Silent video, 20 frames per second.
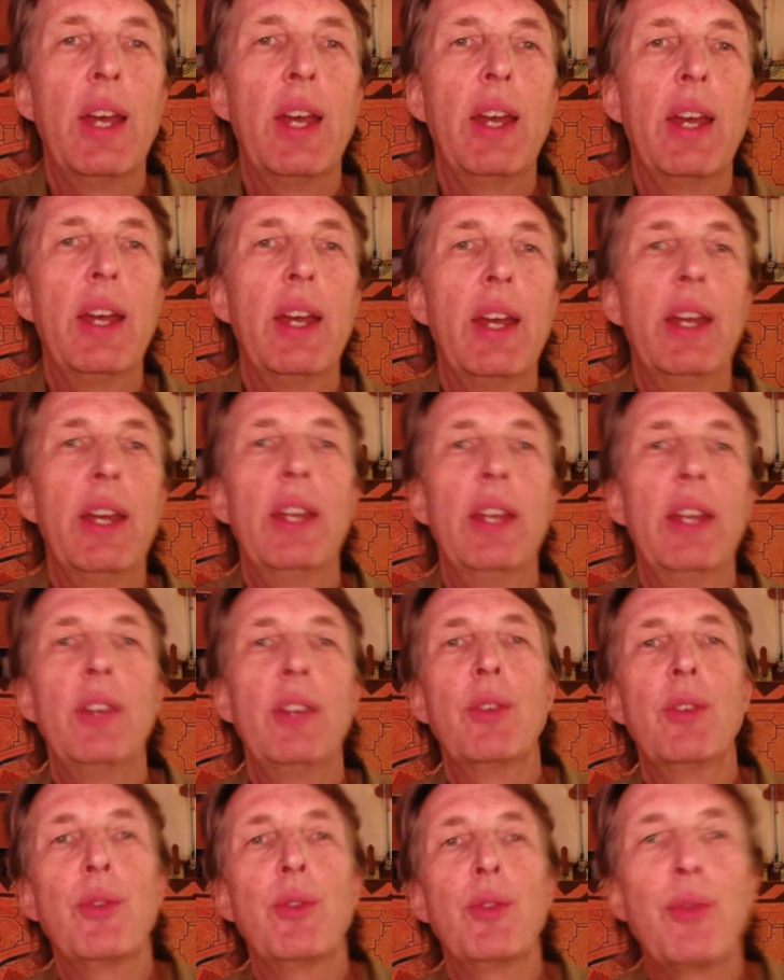And
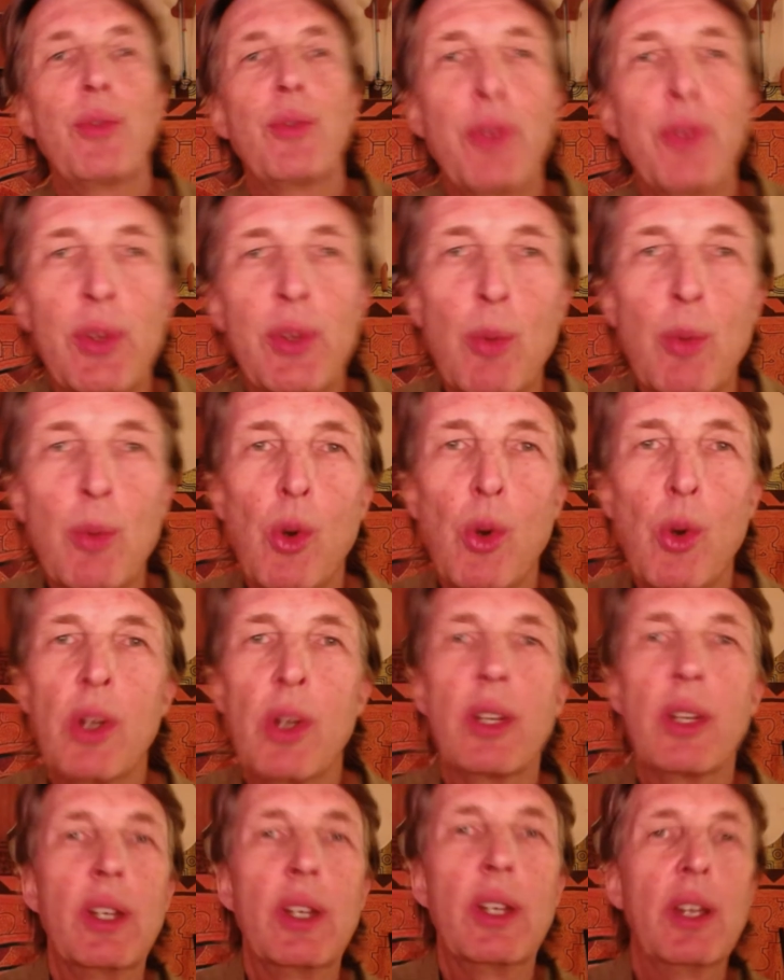
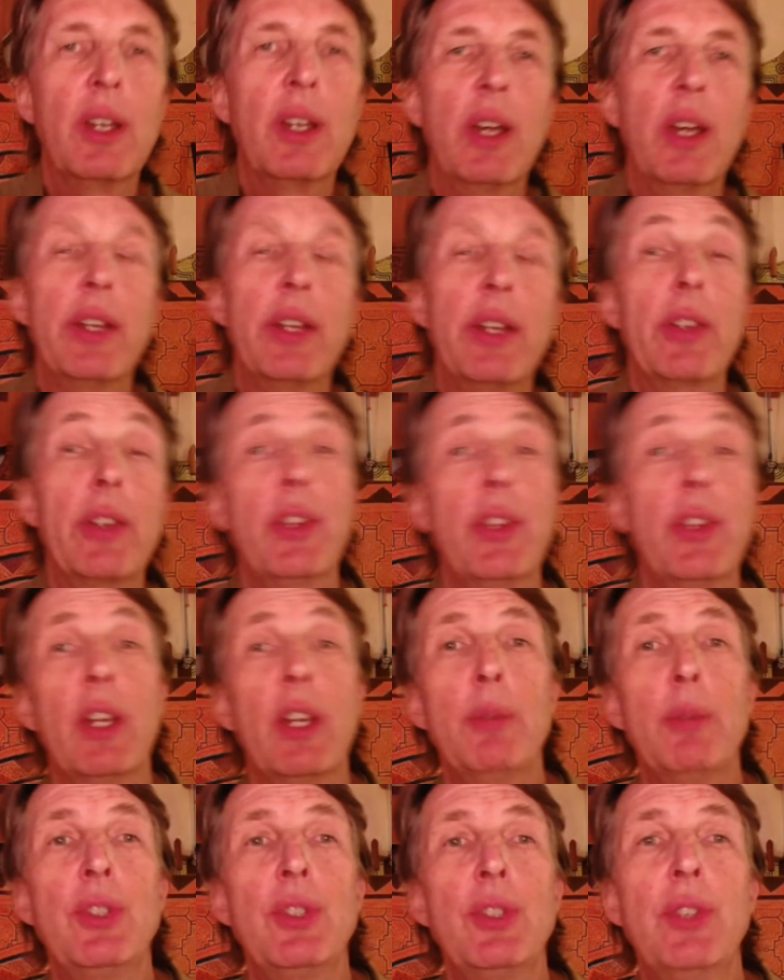furthermore, another thing
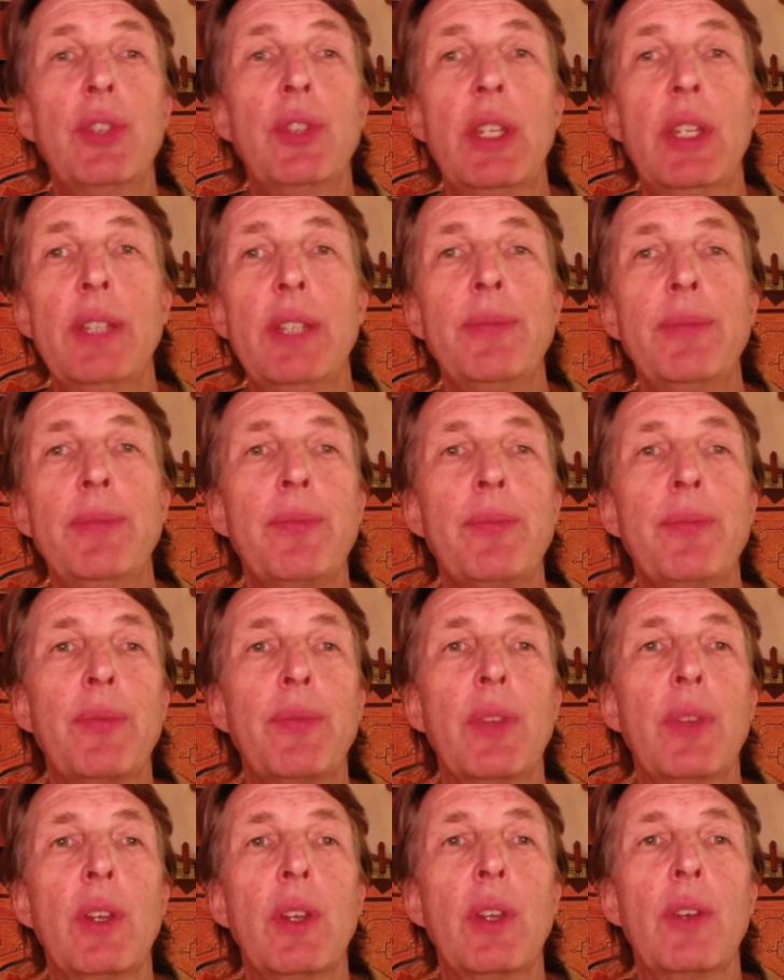I've been saying
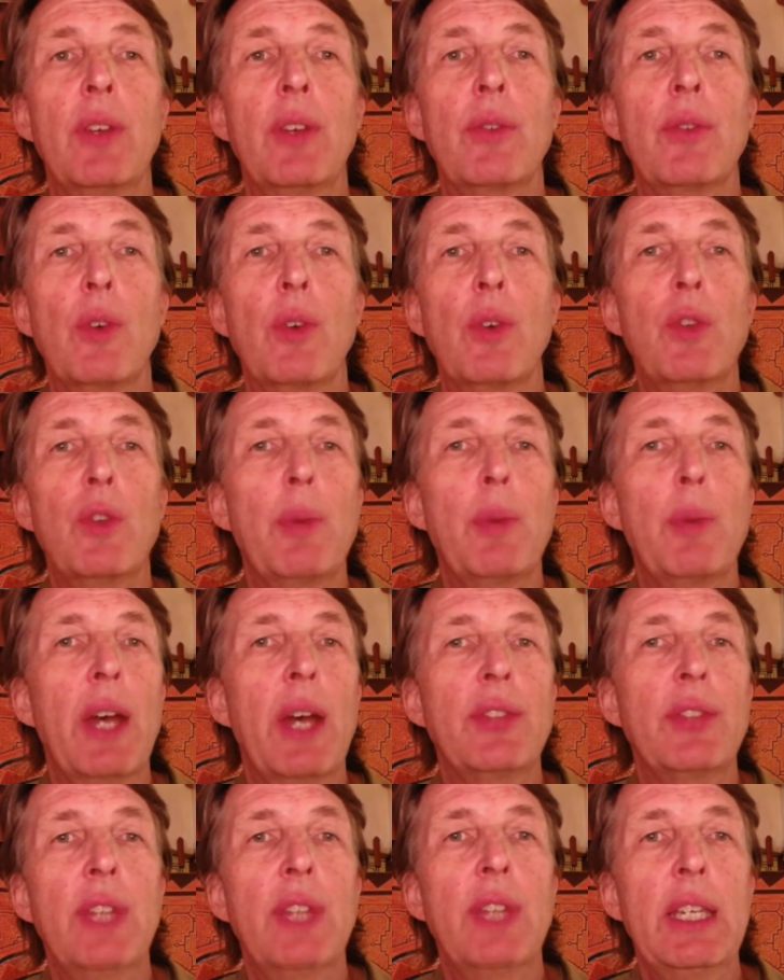over the
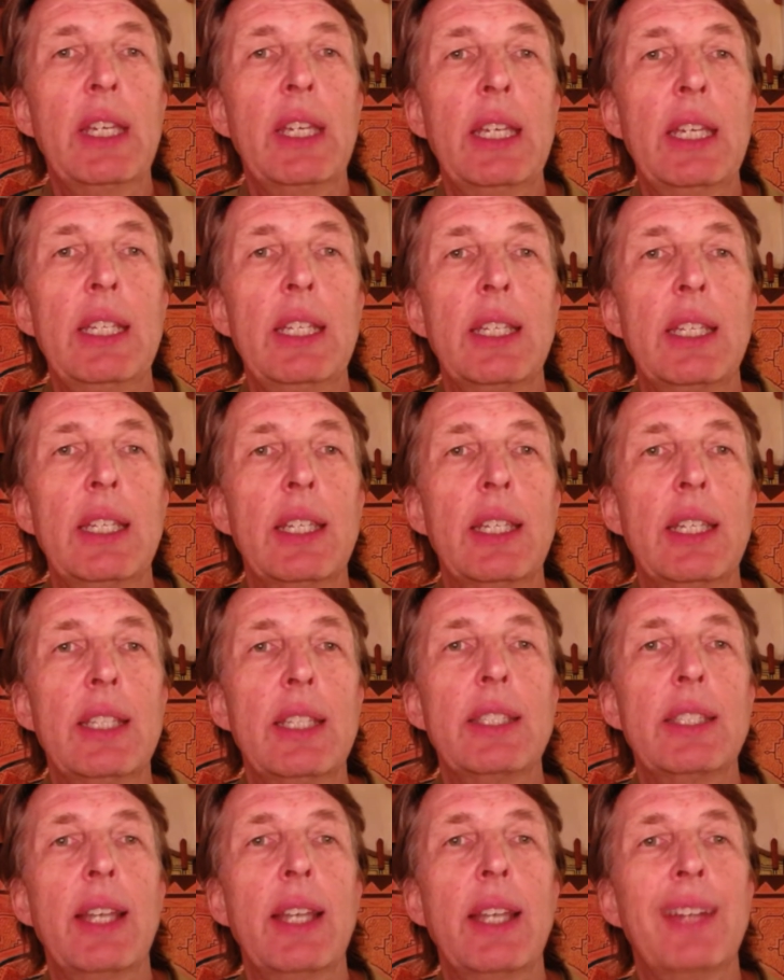past decade
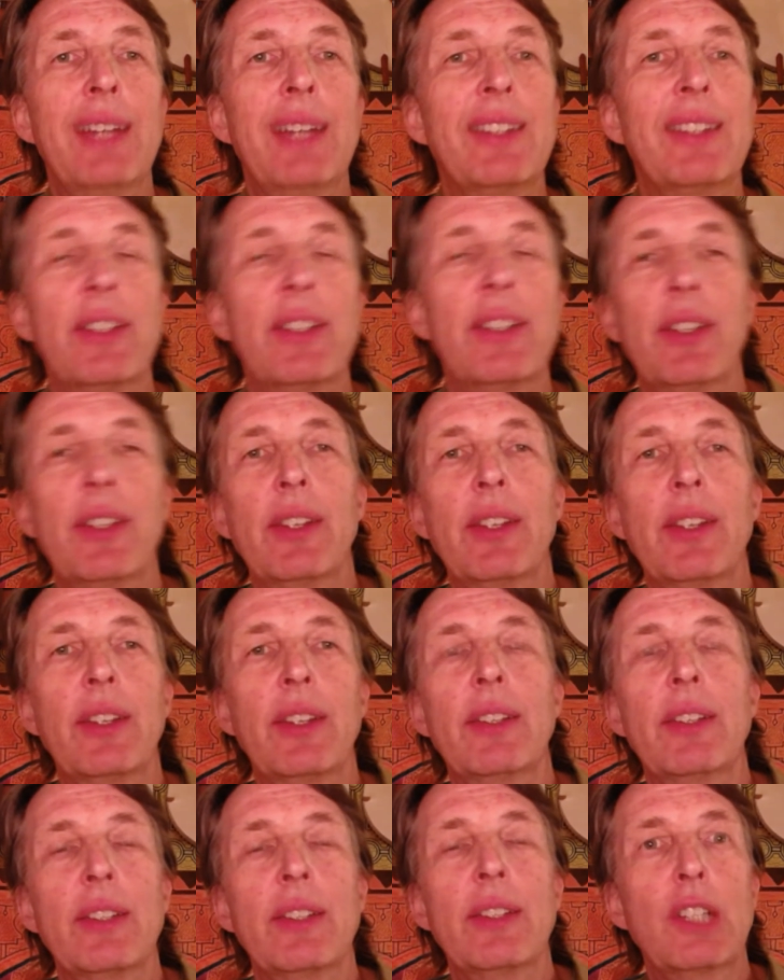is that
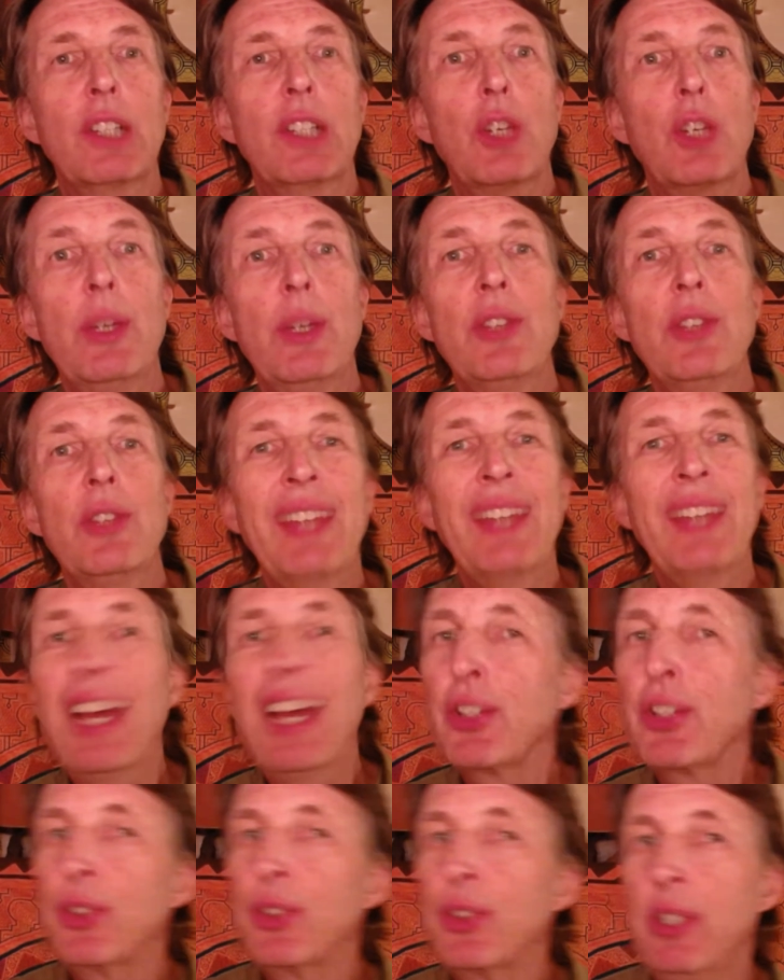the greatest
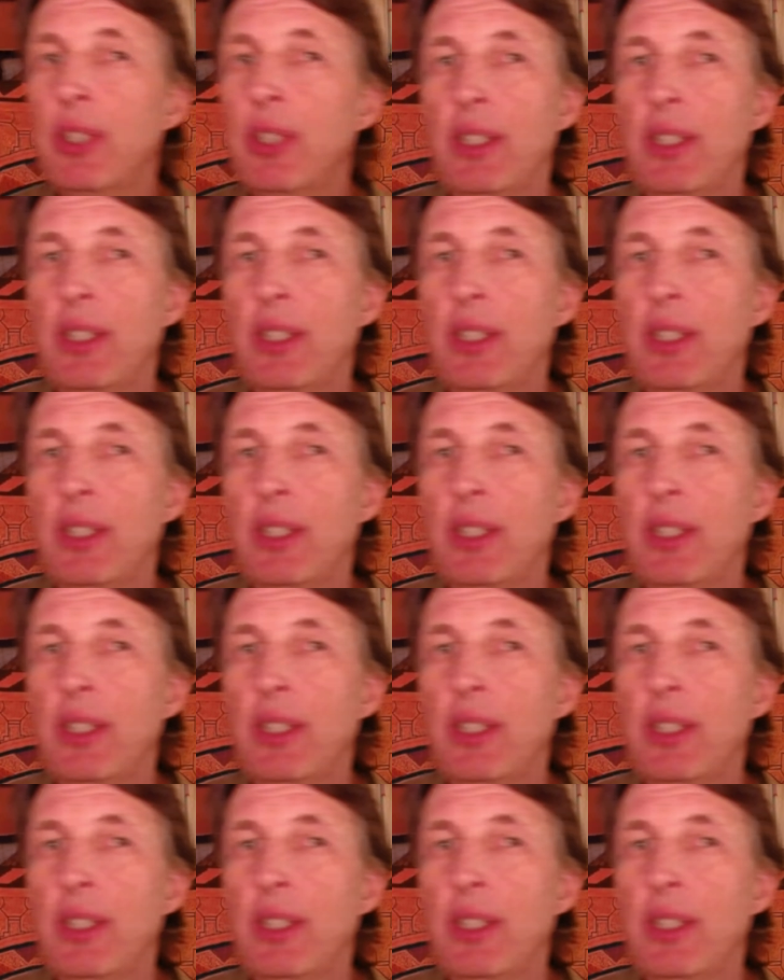casualty